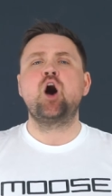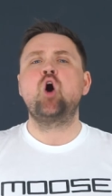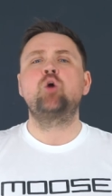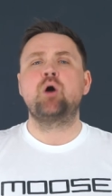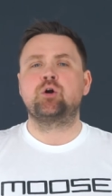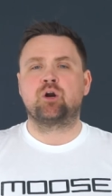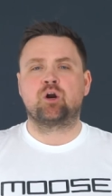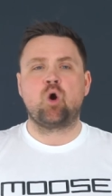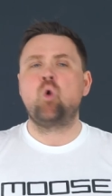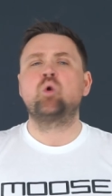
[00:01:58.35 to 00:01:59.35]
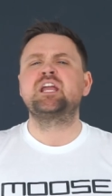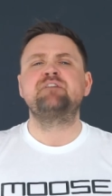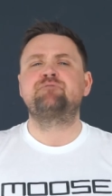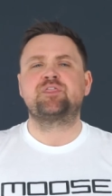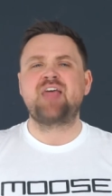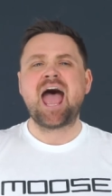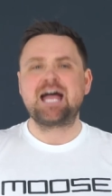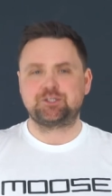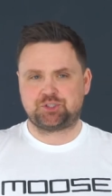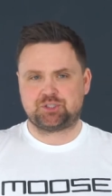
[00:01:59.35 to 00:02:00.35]
homeowner horny for
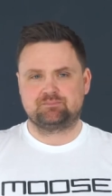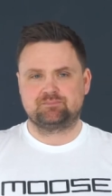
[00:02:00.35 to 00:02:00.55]
thatch.